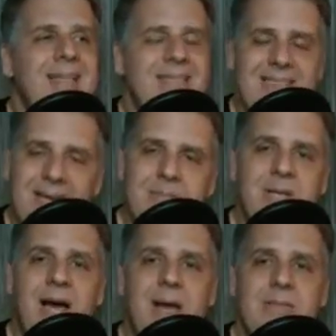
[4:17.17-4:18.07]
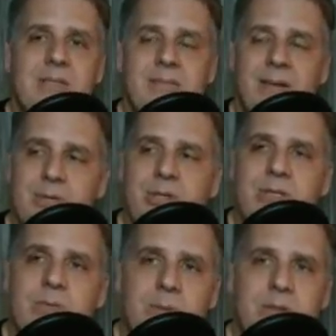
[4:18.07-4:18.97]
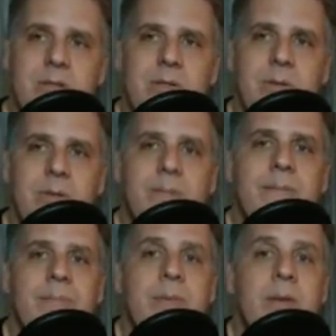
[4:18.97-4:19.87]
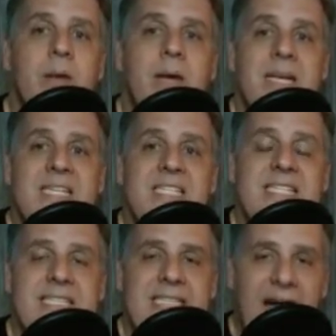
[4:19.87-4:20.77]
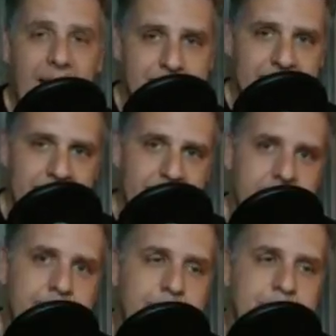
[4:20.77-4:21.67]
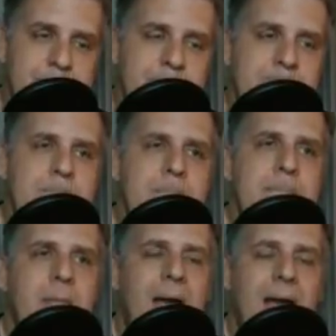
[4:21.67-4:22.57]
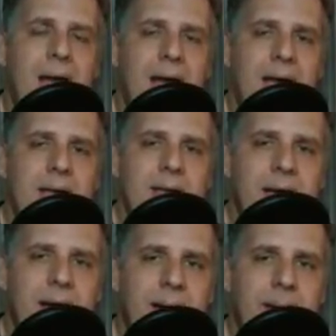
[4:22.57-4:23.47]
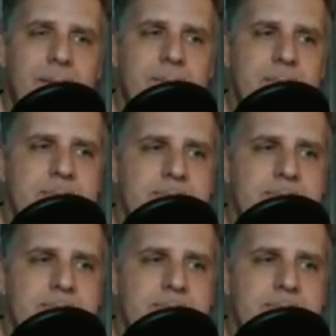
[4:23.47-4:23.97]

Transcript: at the same time, sometimes you just want to stop it and um